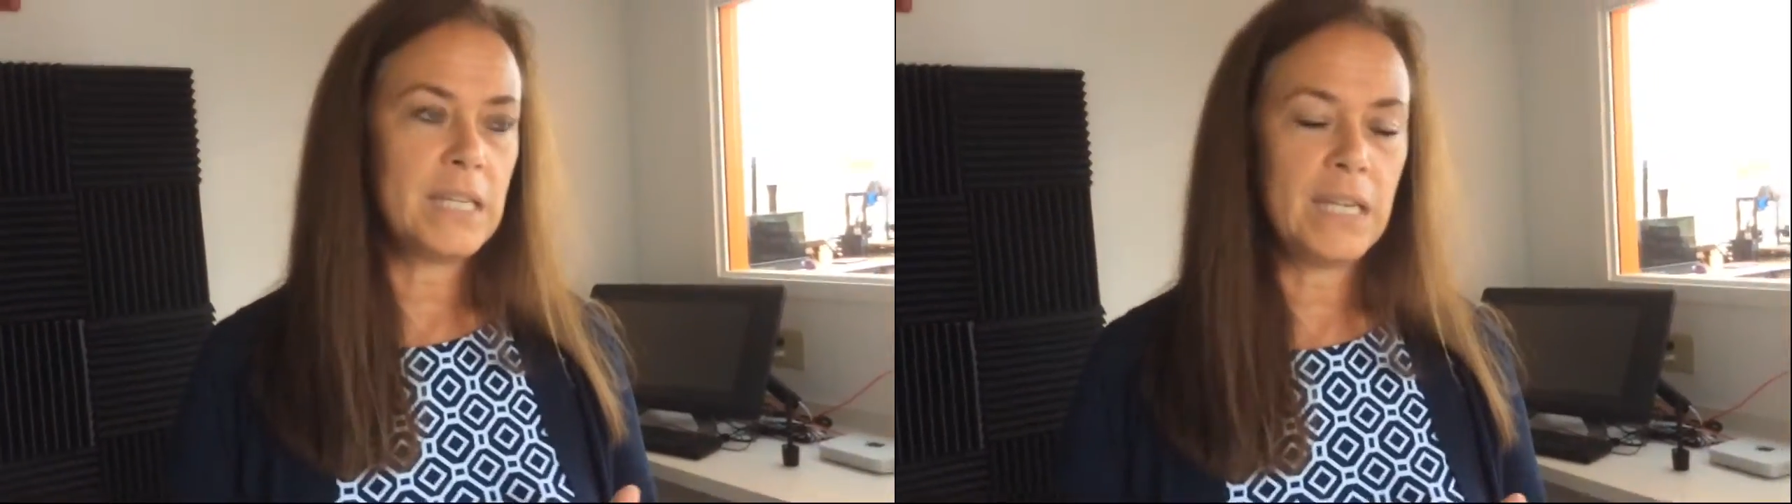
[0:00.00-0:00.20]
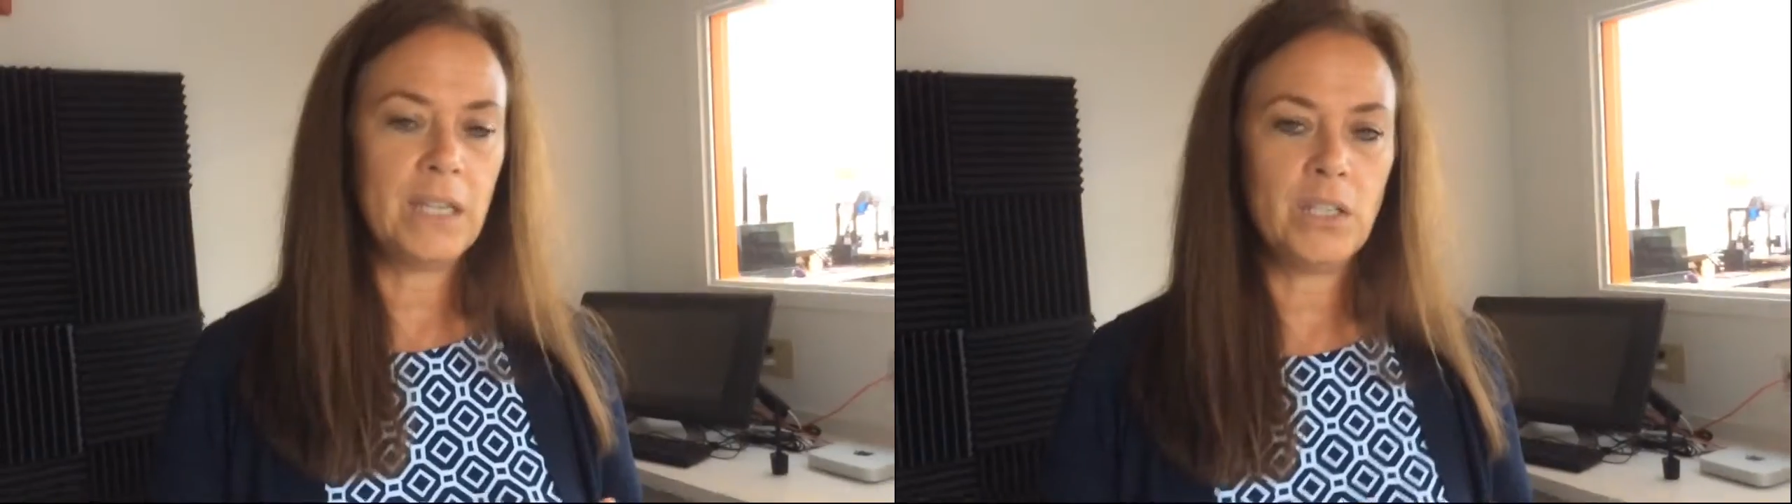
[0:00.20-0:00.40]

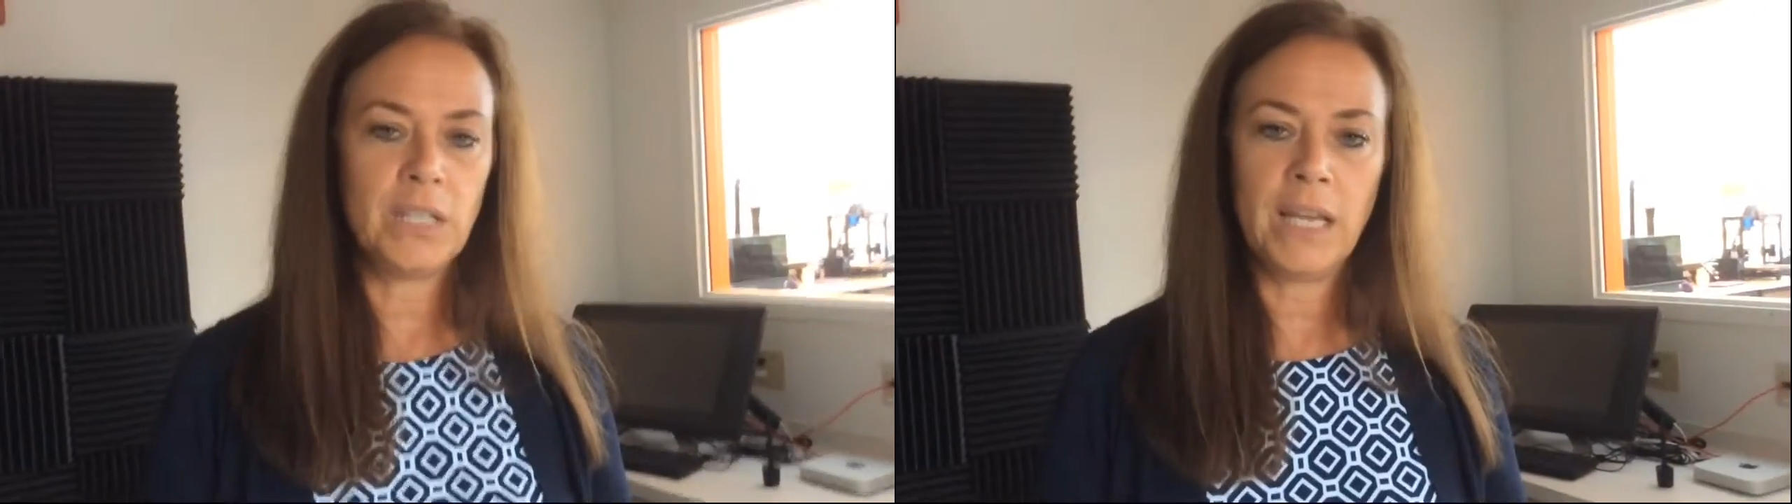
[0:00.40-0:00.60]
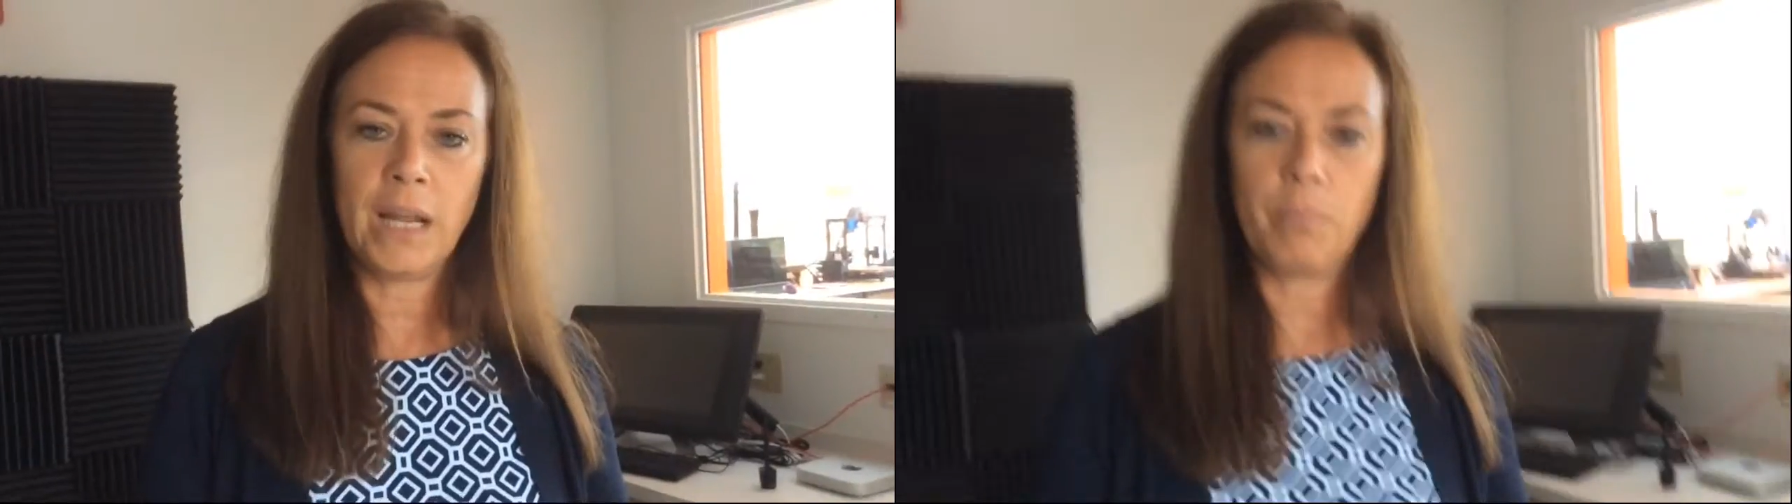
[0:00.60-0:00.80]
need to
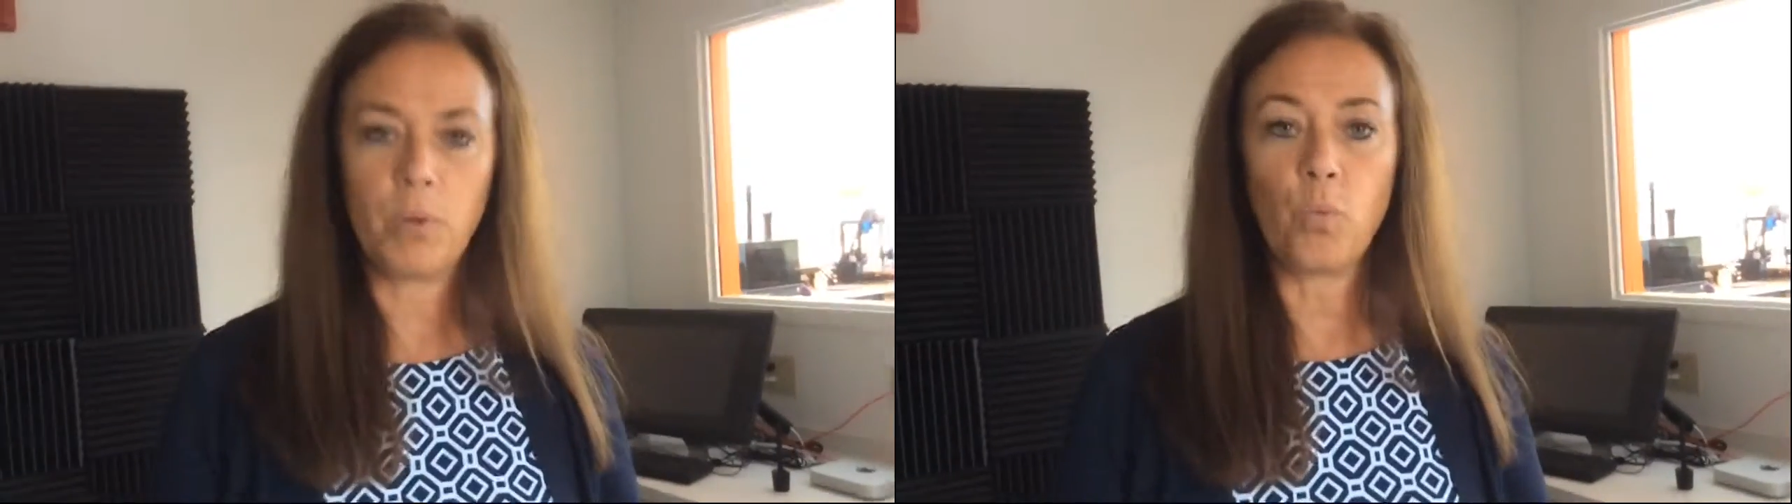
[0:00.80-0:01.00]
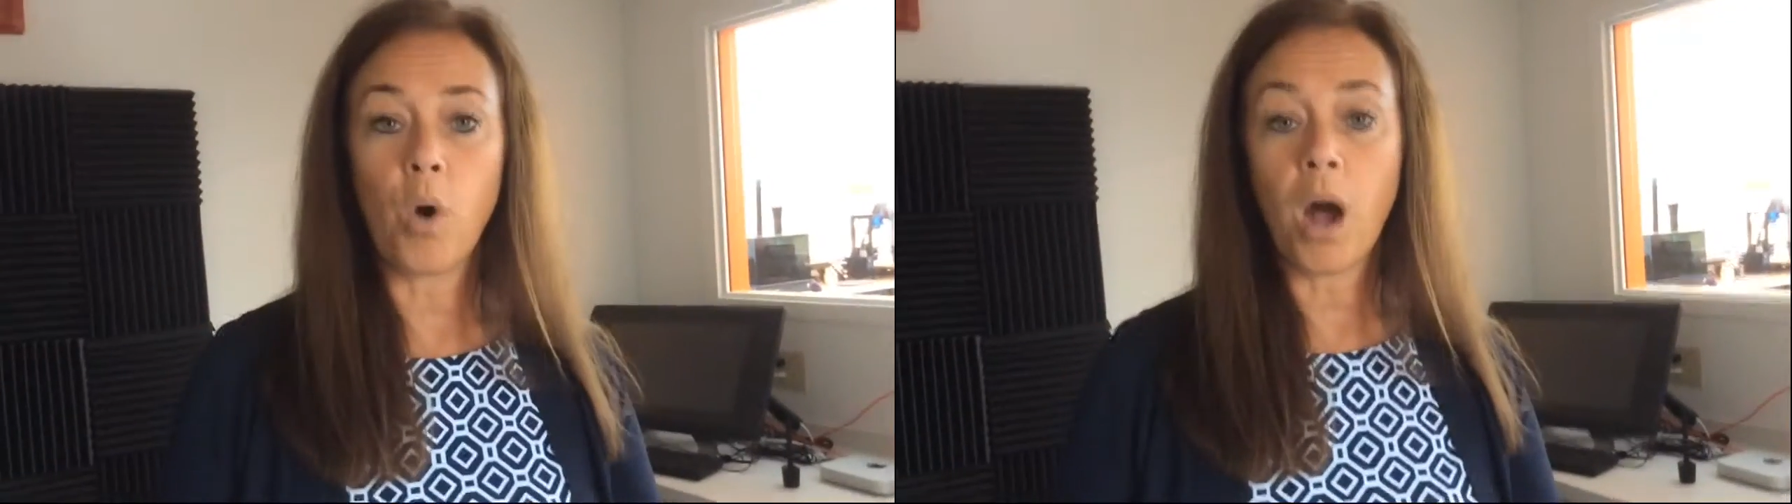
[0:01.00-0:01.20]
get up
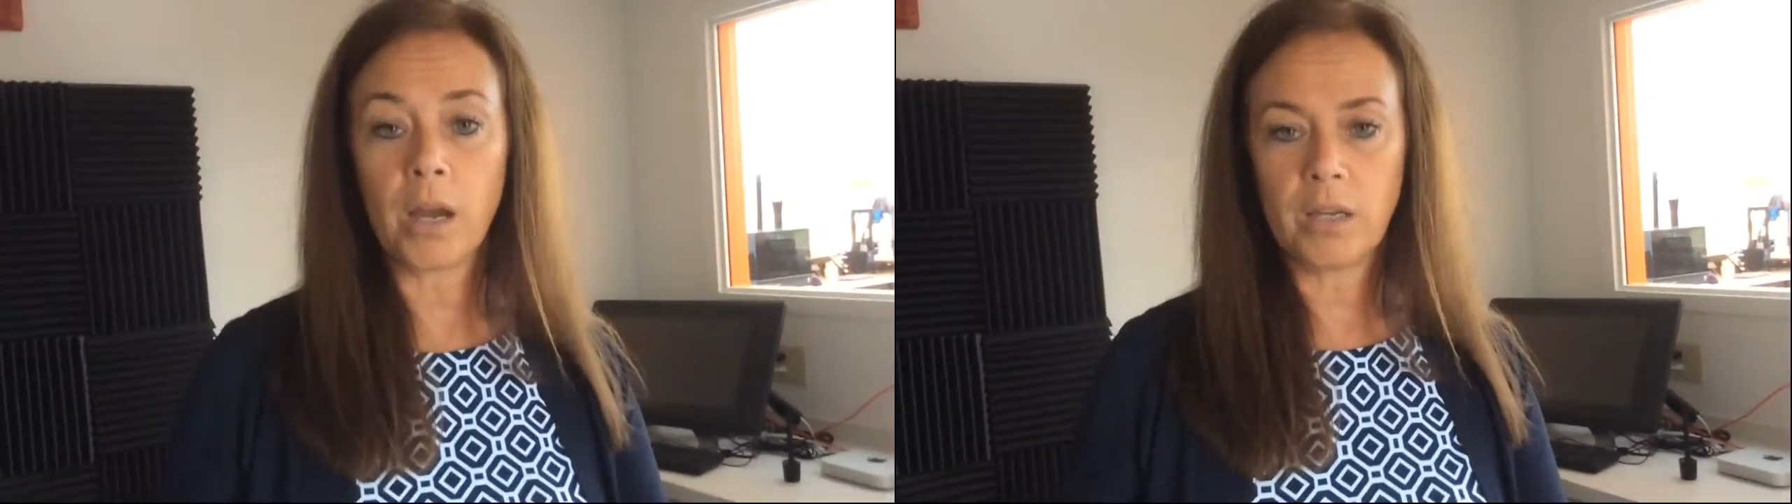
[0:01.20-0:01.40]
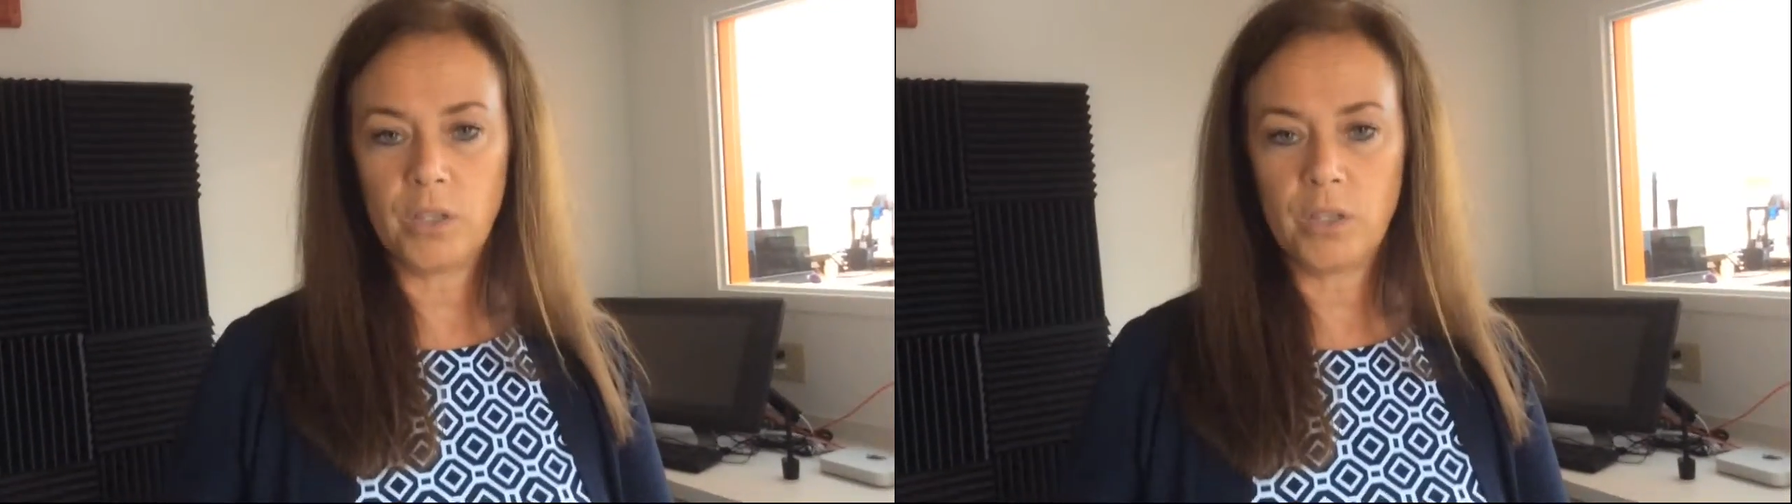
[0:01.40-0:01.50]
and walk